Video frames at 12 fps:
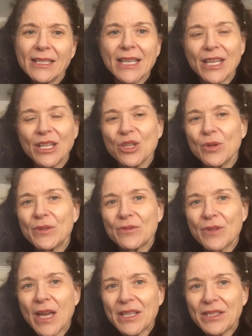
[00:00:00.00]
that you
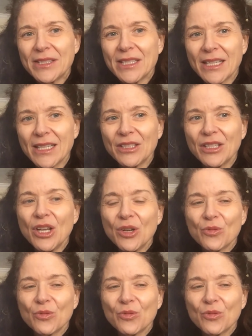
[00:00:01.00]
invest in